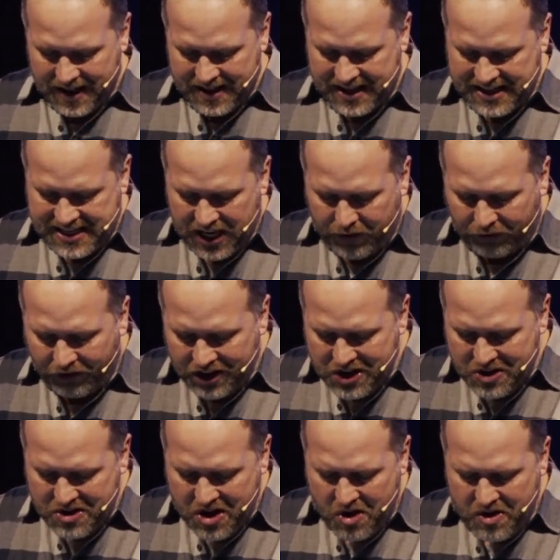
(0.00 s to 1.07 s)
He says, "For
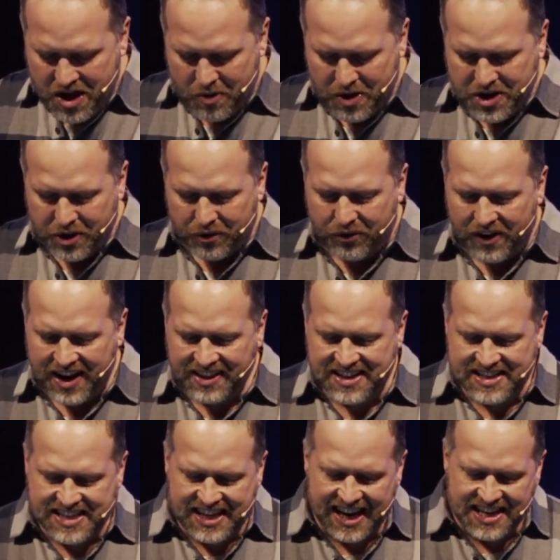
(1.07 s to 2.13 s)
you know that when your faith
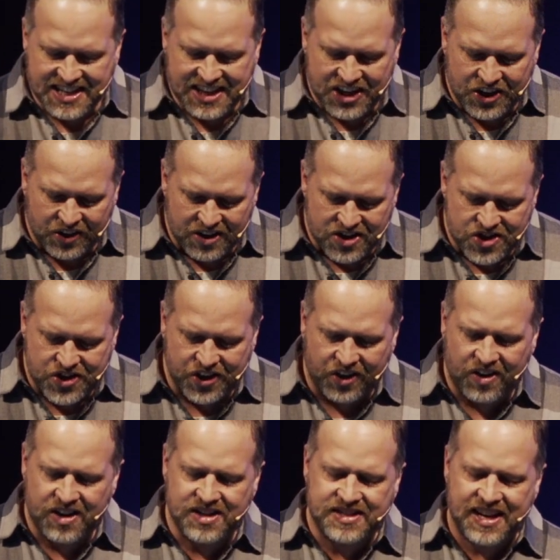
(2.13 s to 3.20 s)
is tested, your
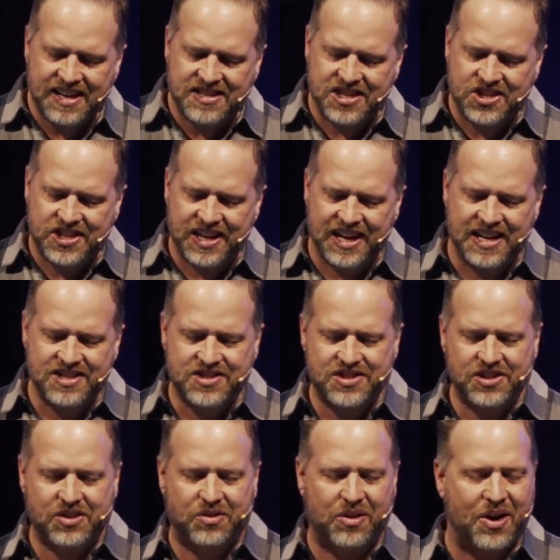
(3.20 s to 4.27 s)
endurance has a chance
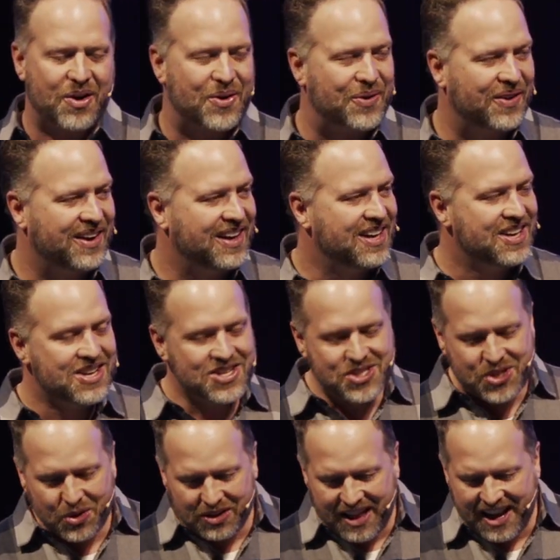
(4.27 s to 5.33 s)
to grow.
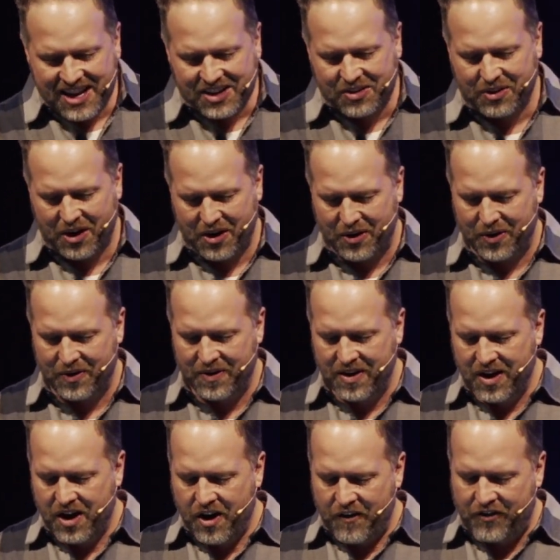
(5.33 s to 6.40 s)
So let it grow.
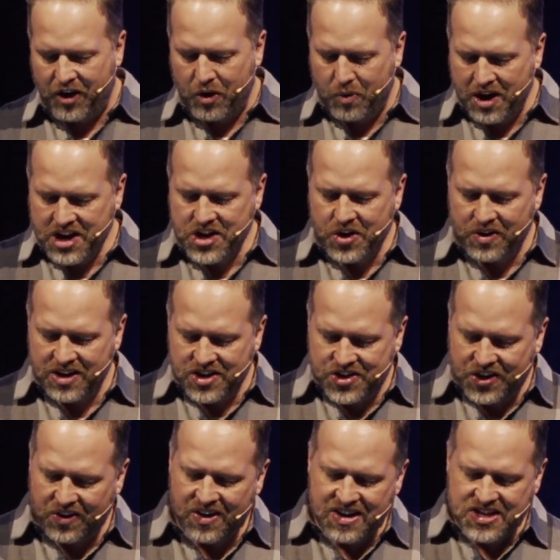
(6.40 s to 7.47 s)
For when your
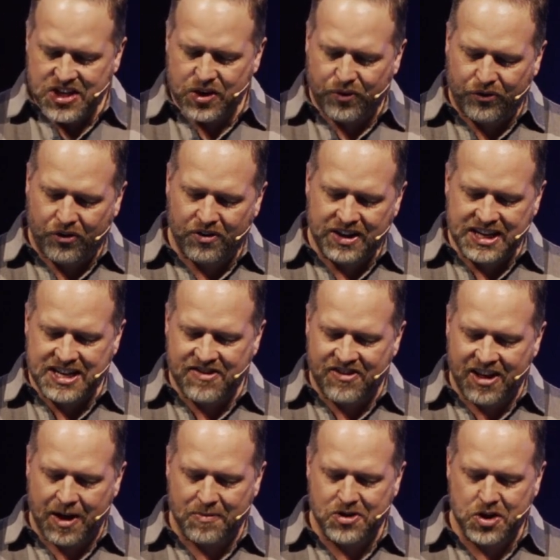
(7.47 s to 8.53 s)
endurance is fully
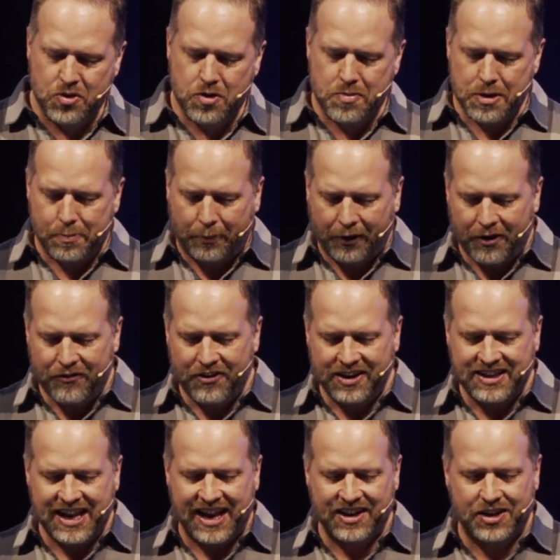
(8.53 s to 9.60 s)
developed, you will be
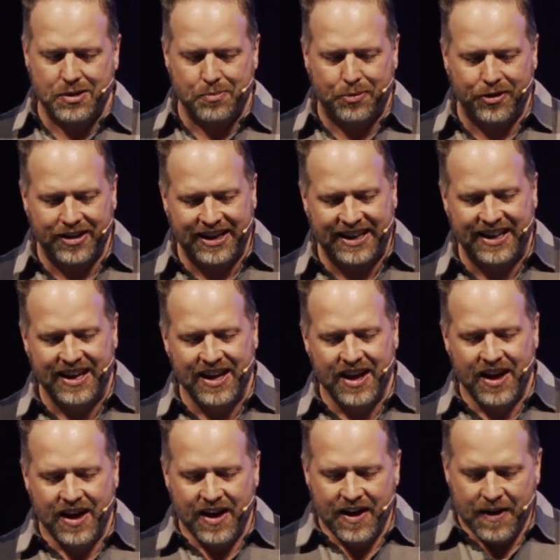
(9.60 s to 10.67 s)
perfect and complete,
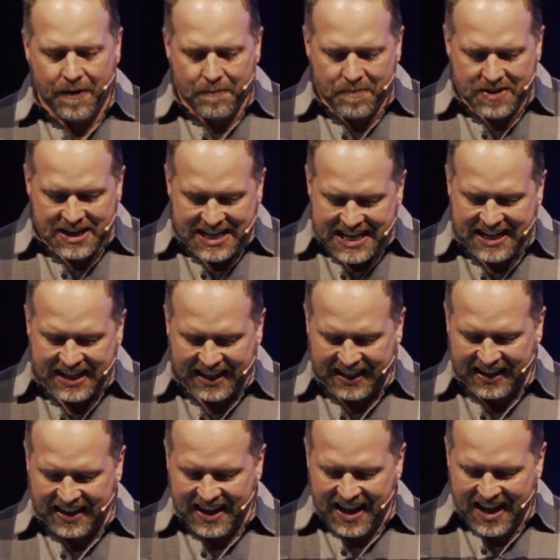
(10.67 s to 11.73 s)

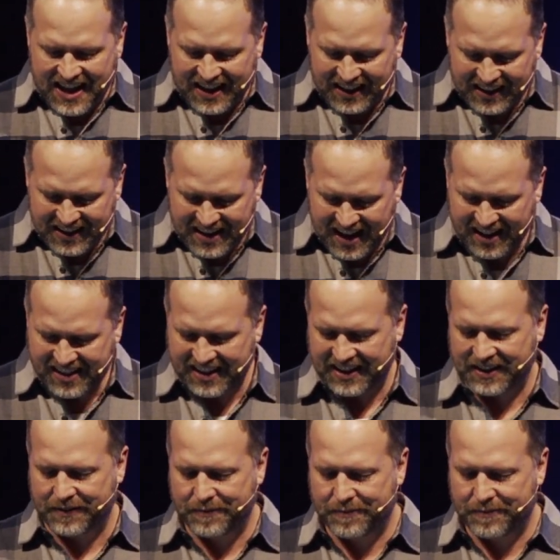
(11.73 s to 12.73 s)
needing nothing."